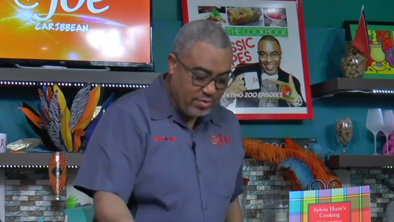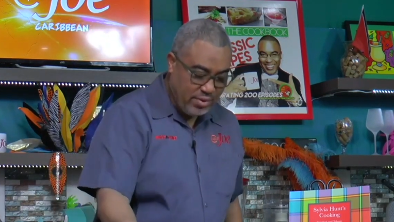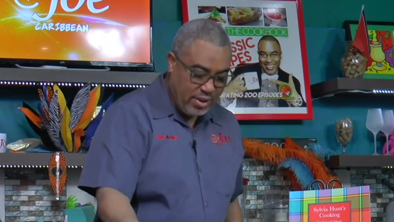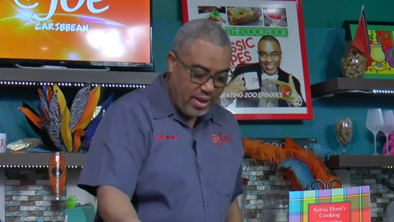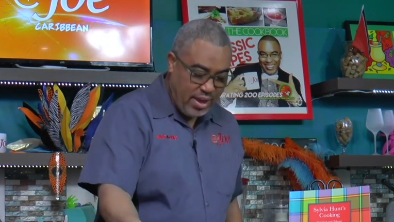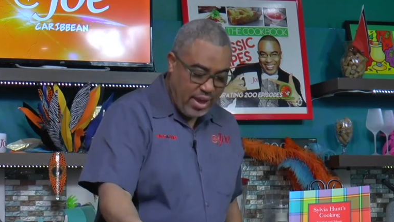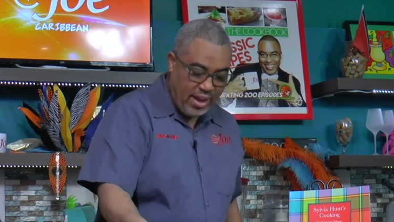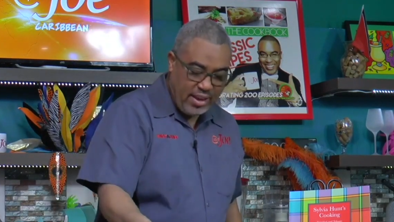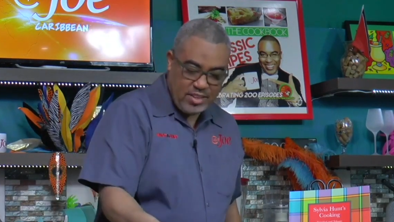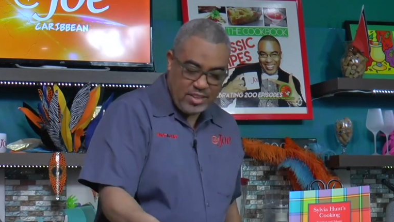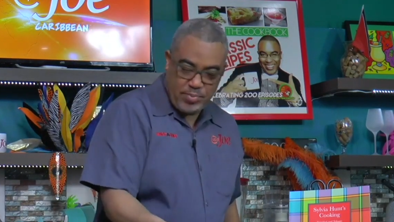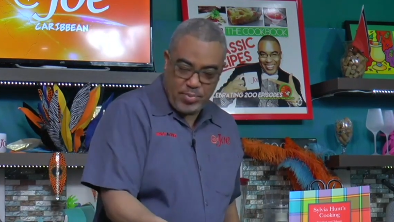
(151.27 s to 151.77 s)

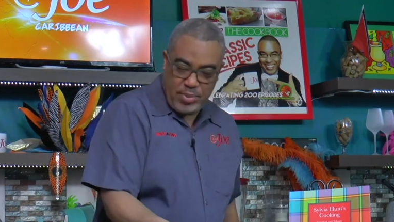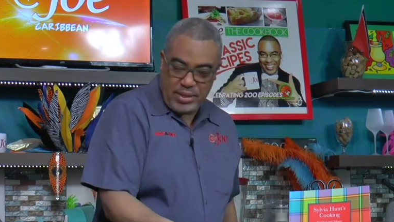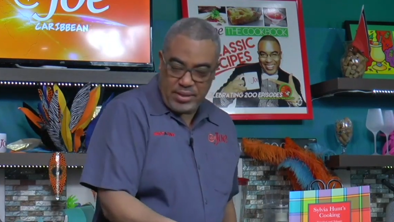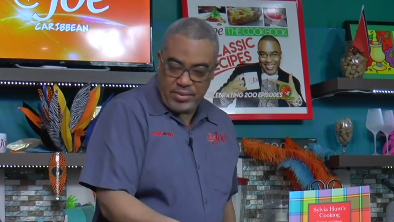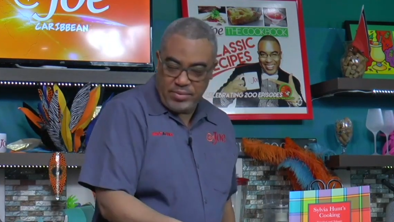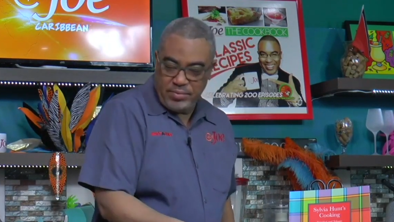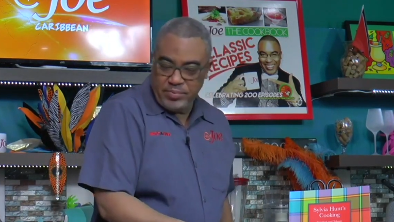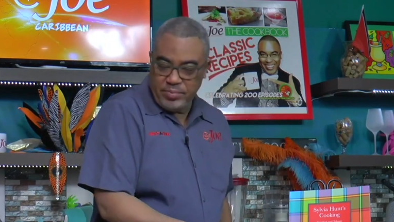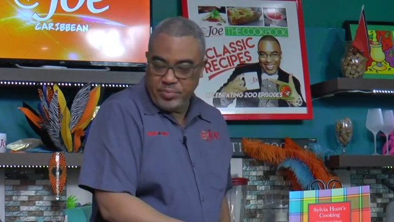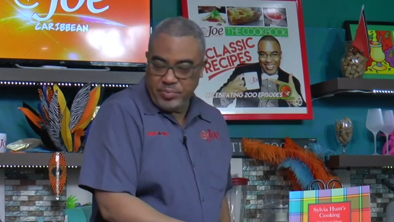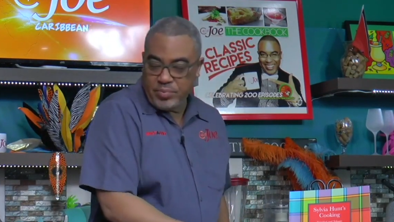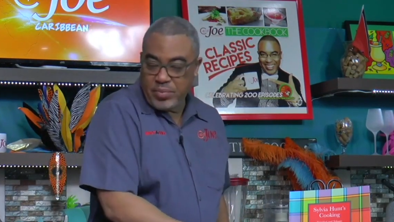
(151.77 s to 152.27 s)
Eggs
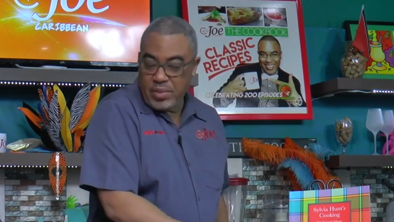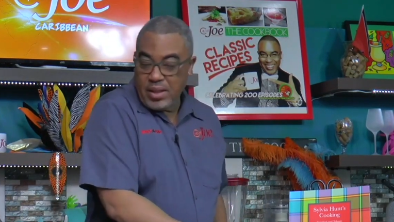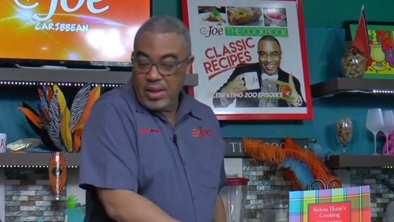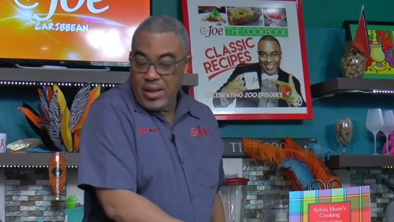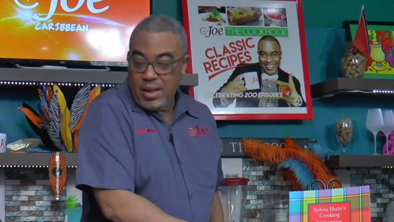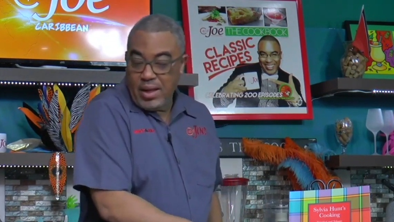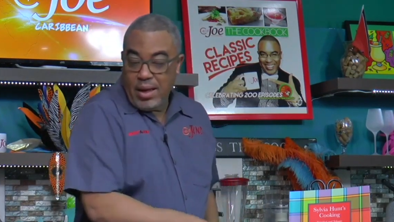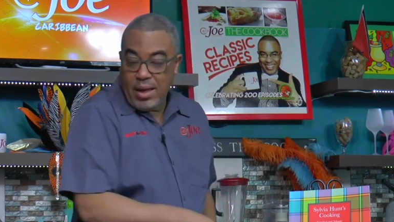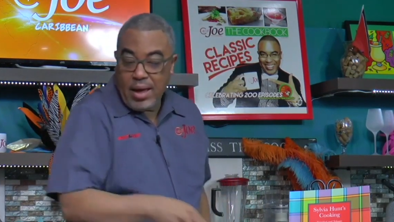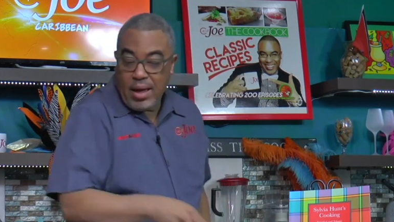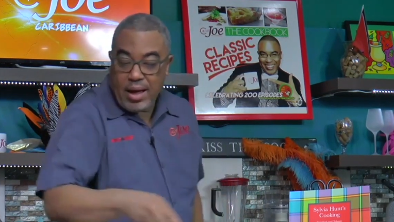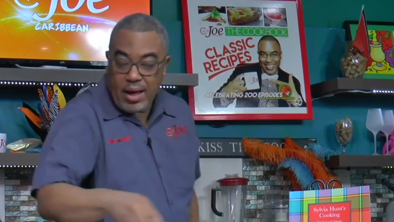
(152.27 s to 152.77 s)
beaten.
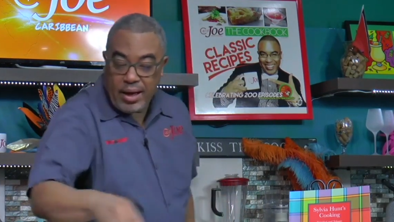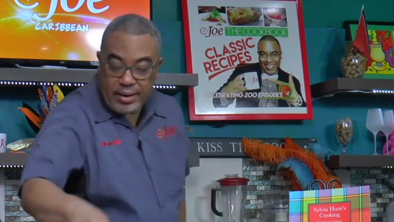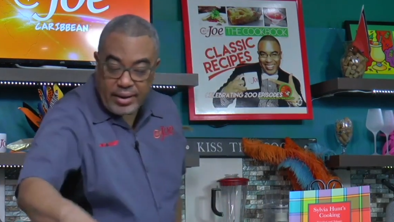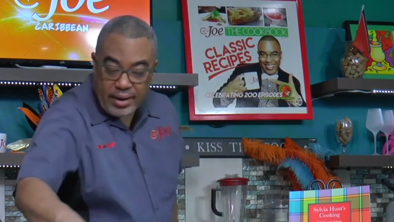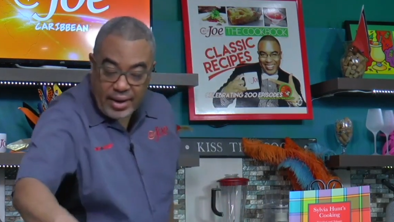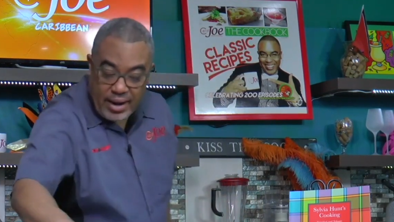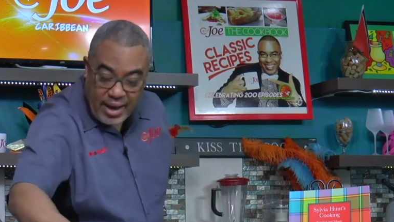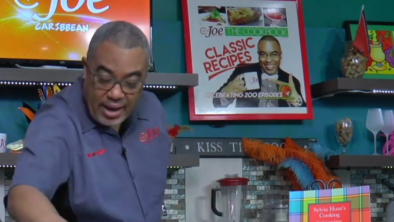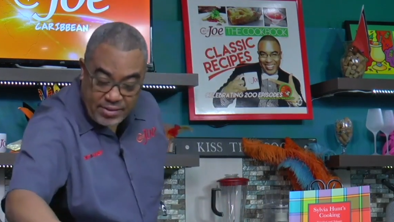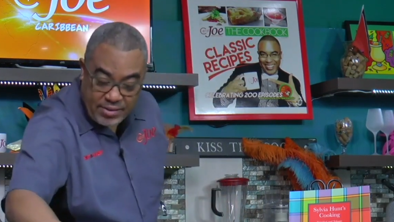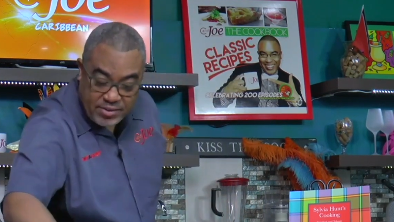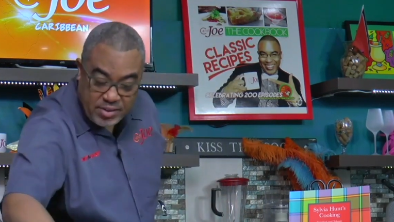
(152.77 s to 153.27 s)
And then I
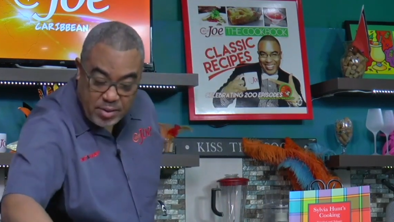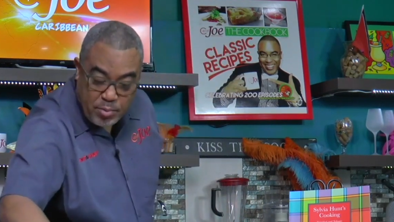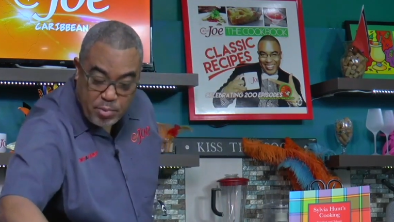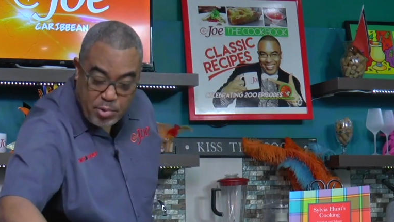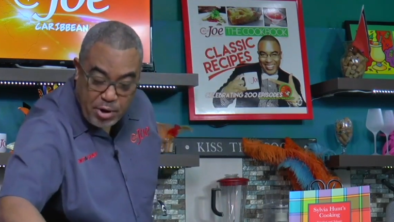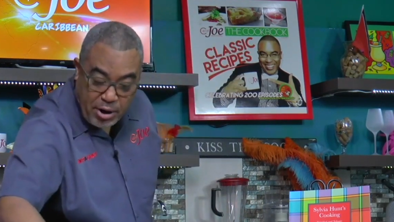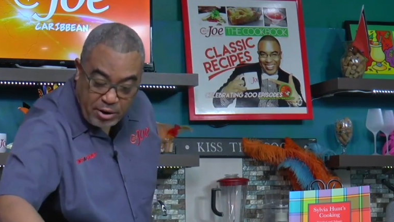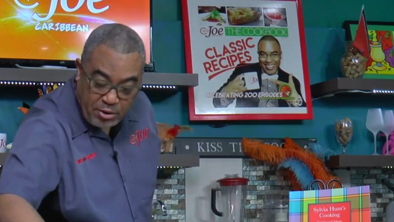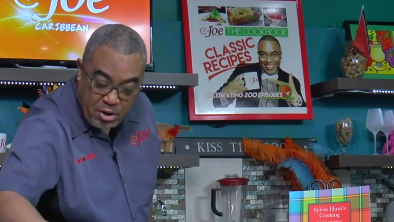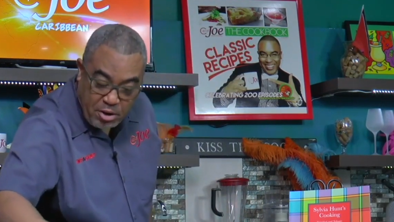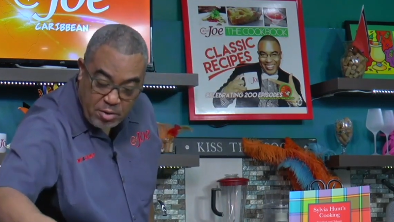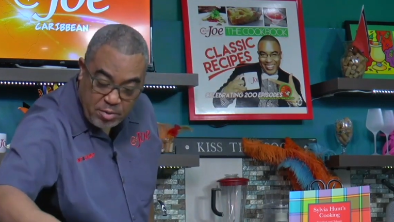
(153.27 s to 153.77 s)
have some
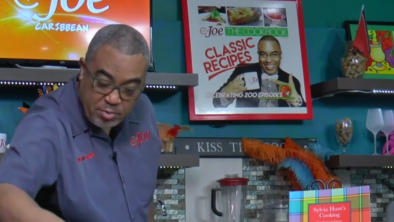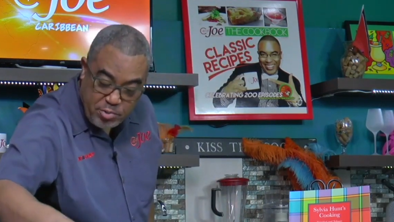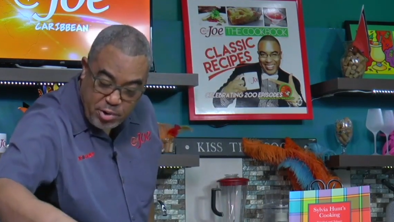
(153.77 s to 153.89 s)
breadcrumbs.